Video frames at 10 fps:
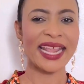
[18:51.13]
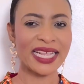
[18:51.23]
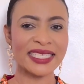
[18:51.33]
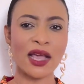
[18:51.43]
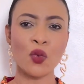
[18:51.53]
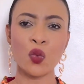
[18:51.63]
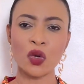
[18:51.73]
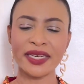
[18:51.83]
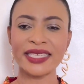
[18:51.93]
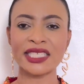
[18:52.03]
It's a
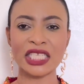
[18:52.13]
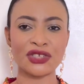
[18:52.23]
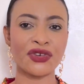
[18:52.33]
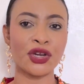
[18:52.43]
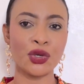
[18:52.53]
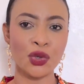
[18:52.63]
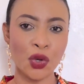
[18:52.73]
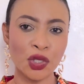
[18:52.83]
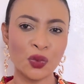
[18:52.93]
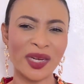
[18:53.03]
woody citric
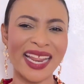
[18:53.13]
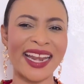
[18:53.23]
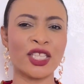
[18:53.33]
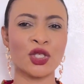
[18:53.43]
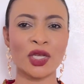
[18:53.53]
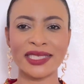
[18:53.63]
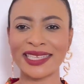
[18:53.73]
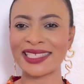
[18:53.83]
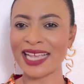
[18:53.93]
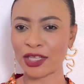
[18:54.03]
note with an
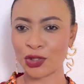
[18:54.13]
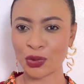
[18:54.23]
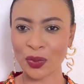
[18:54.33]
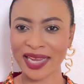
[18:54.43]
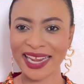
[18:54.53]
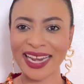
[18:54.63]
exotic touch to it.